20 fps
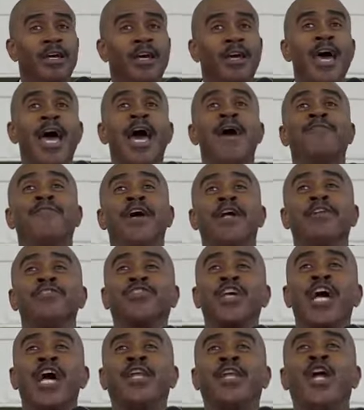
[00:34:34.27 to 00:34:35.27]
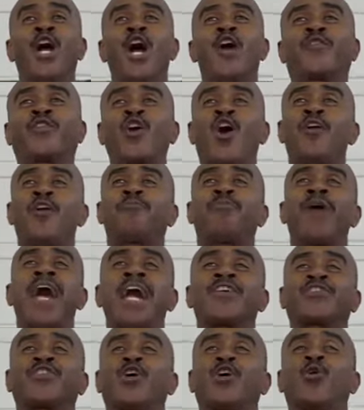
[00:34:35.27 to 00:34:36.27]
Heavens and earth going to
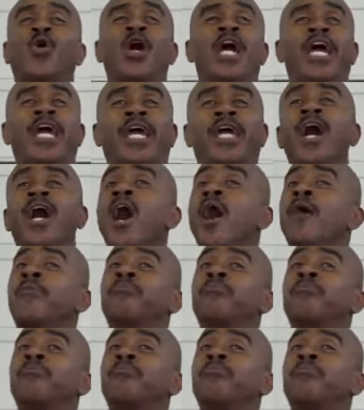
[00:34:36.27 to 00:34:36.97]
pass away,